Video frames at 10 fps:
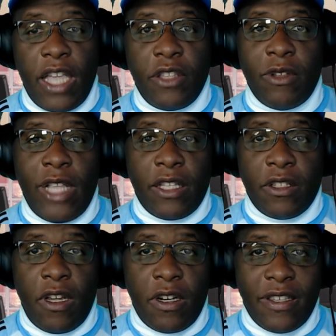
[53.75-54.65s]
and you'd
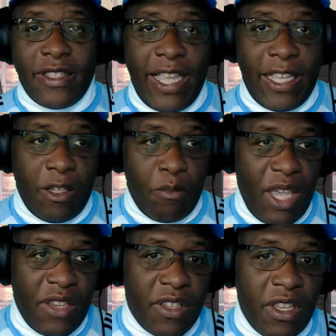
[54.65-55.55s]
like to understand the
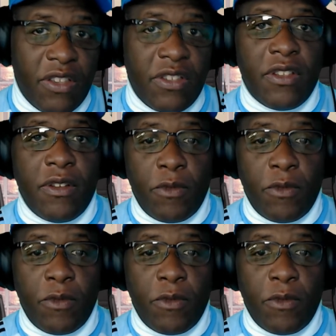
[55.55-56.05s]
basics